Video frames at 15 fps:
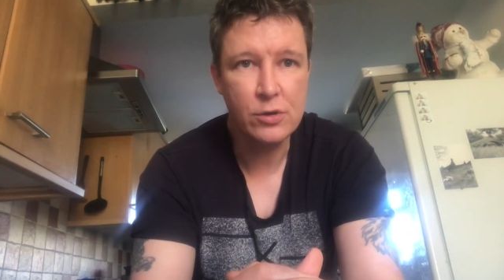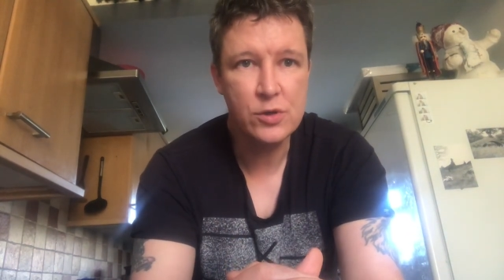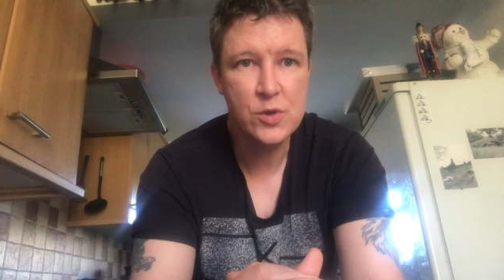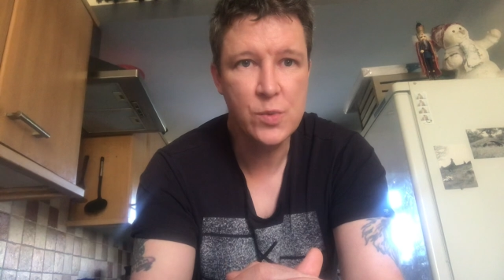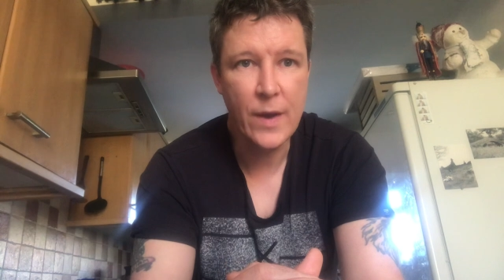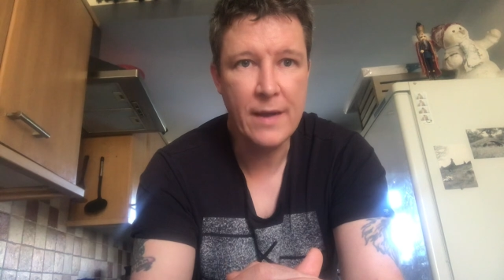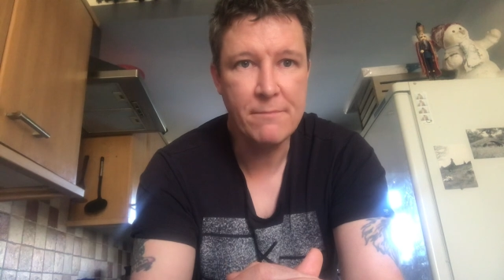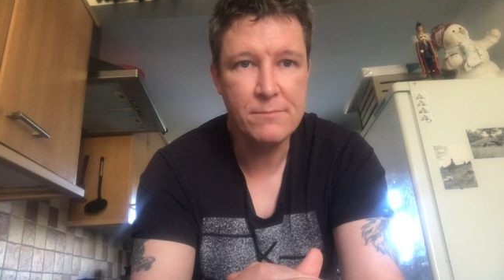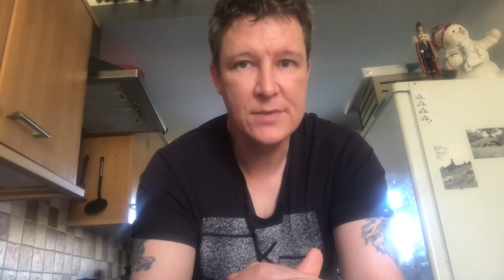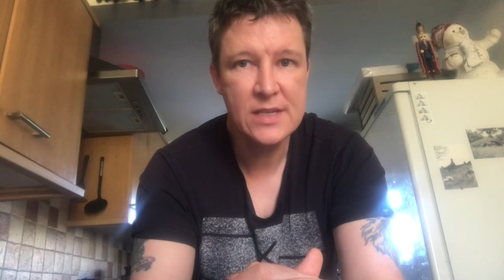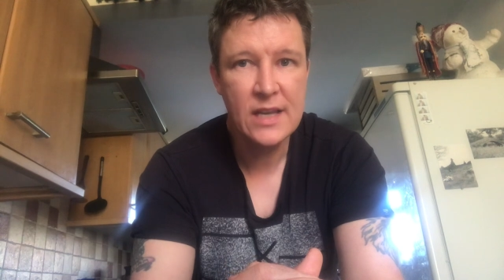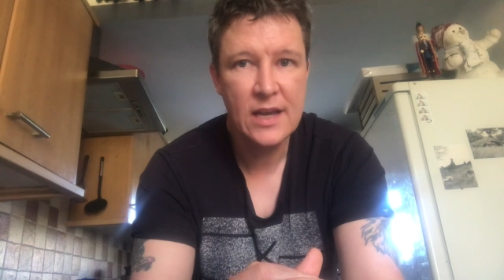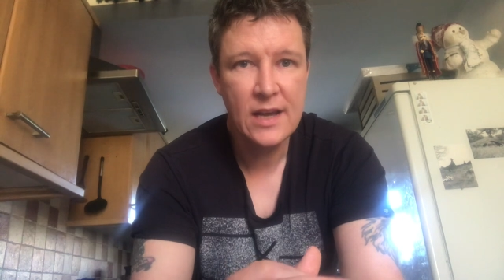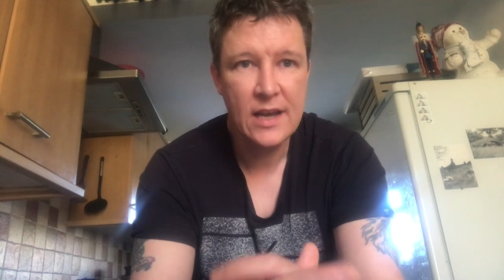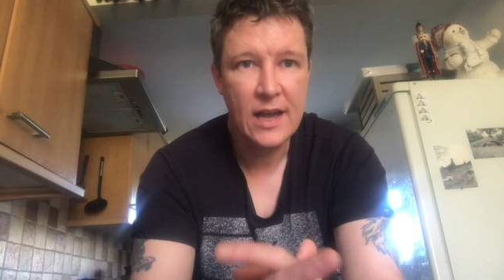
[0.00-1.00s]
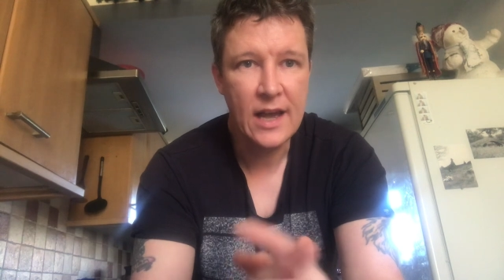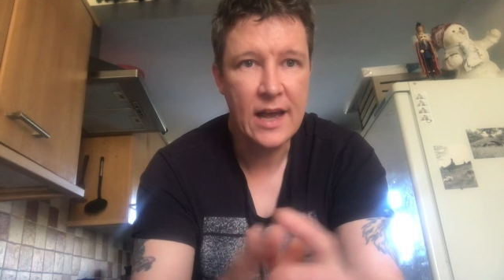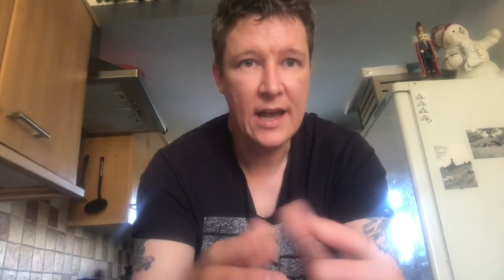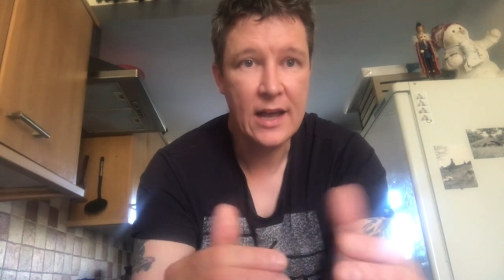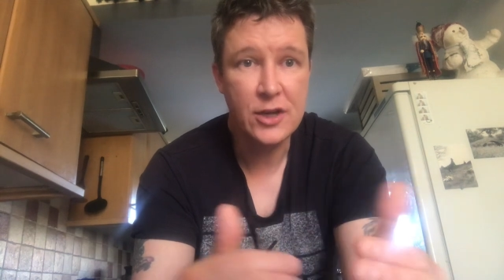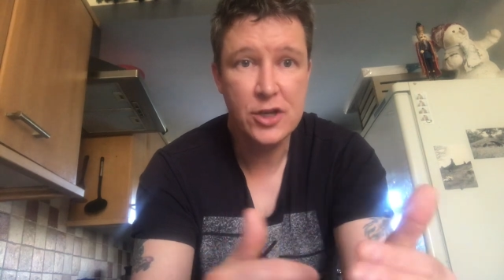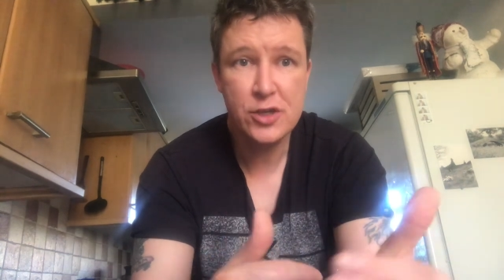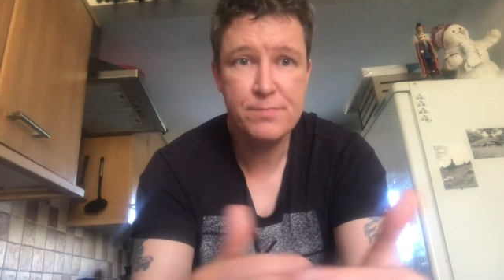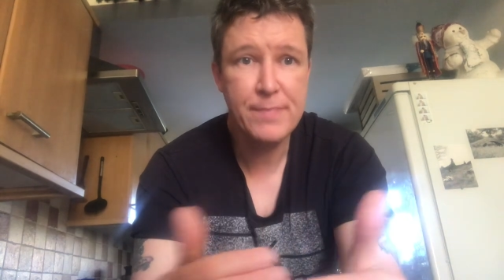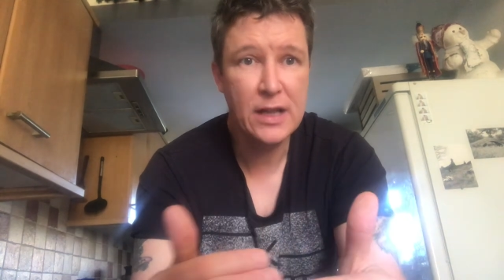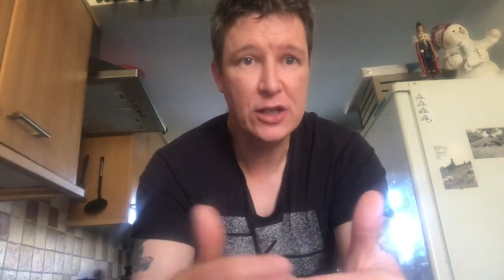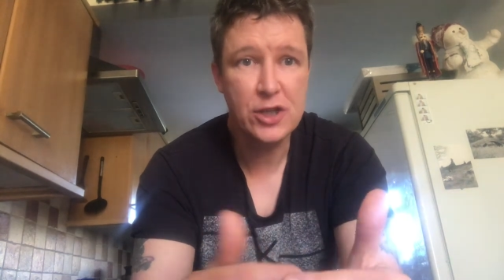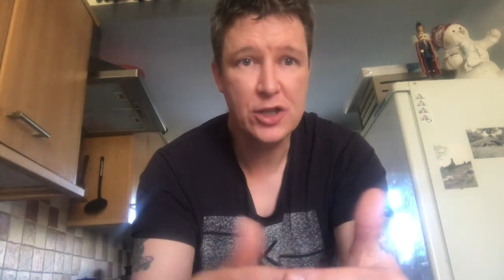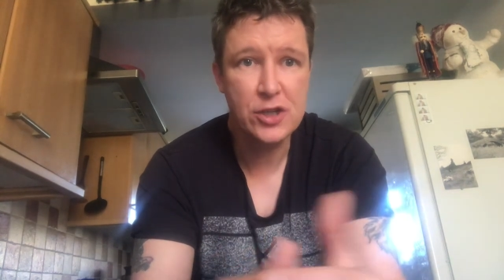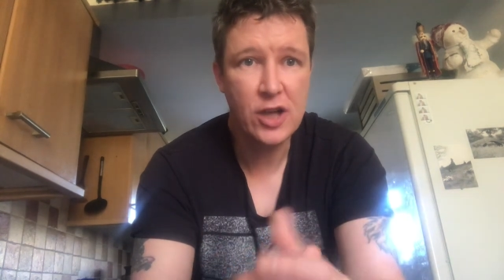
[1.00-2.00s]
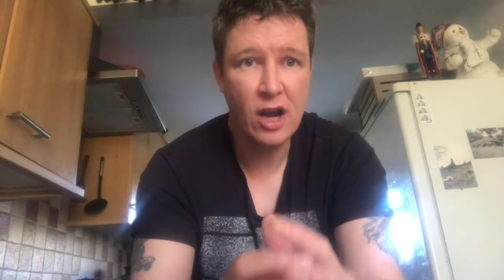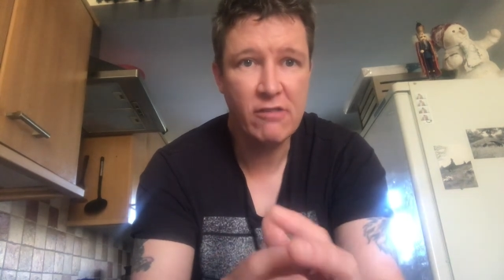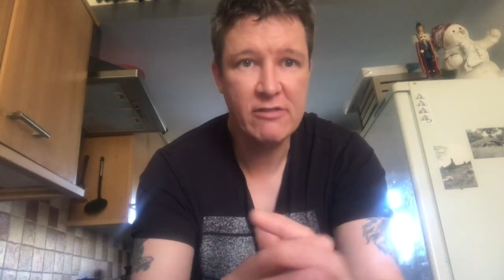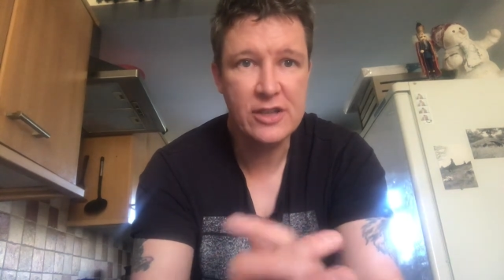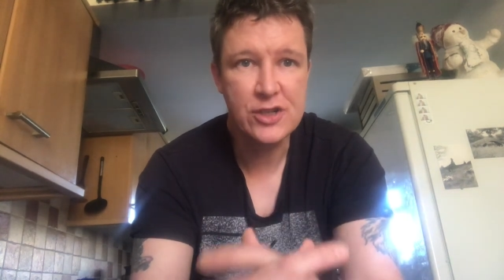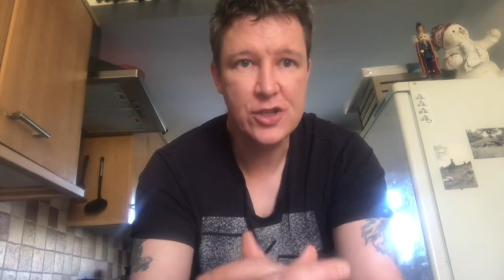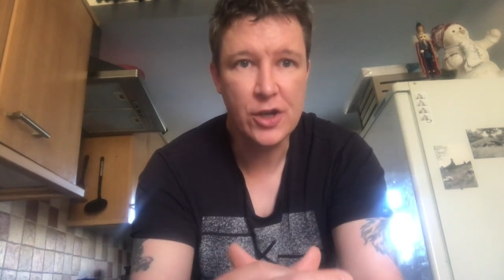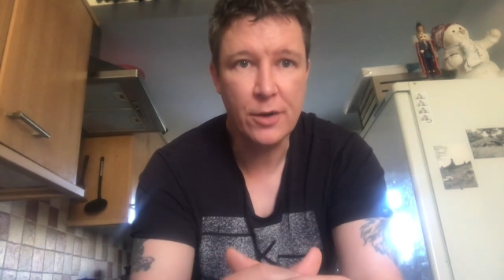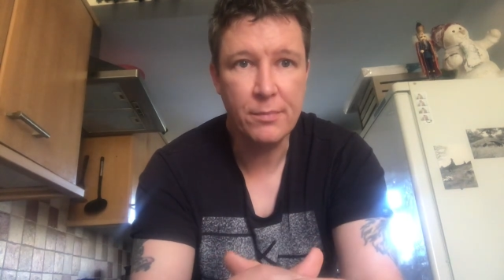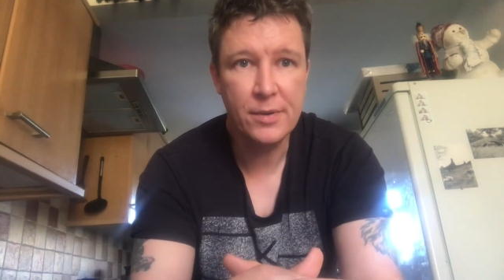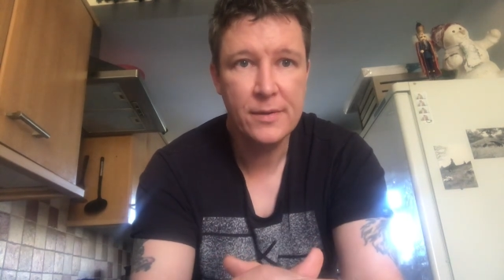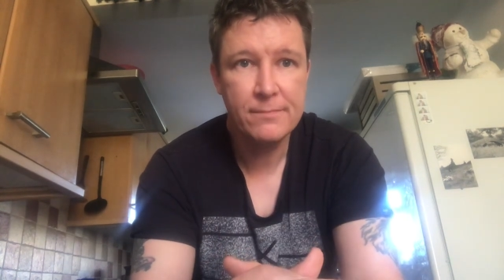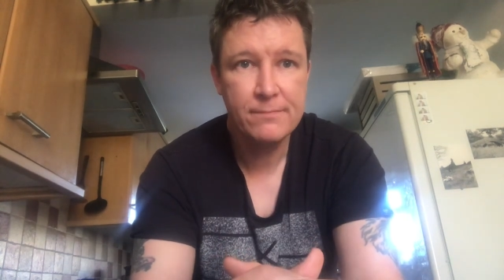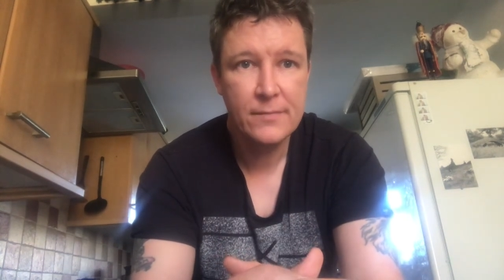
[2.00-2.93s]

swims and just build your tolerance up.